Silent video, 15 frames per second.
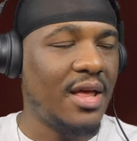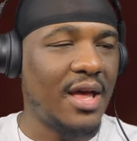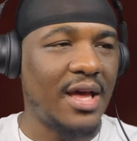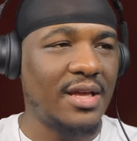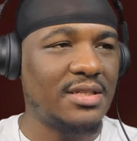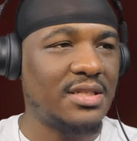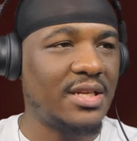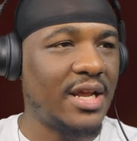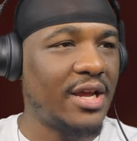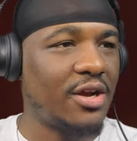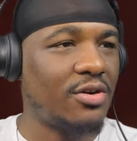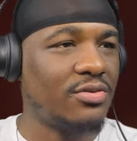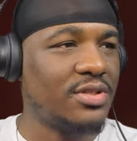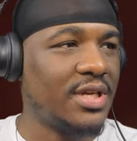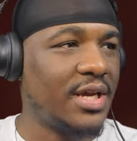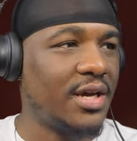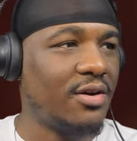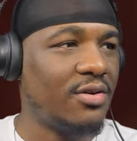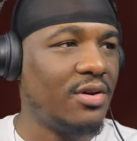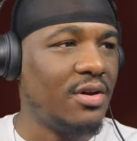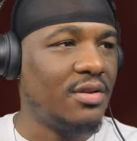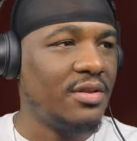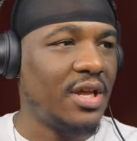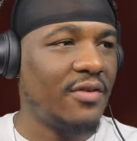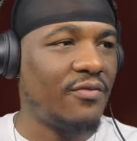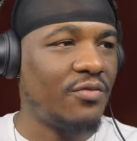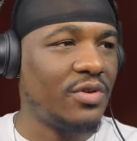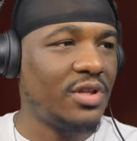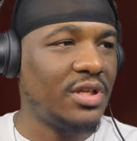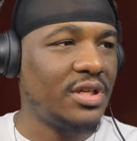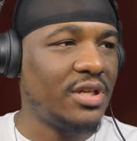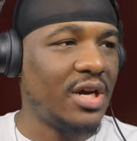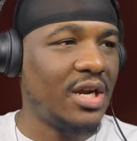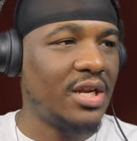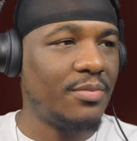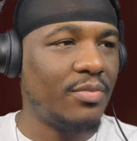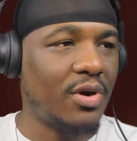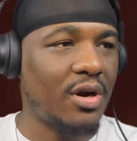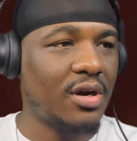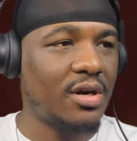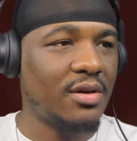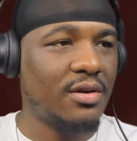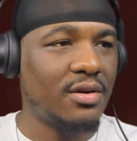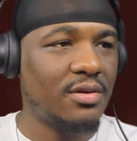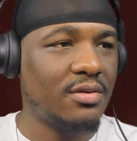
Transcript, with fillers: at Snake Hotel. They've really done it, Bart.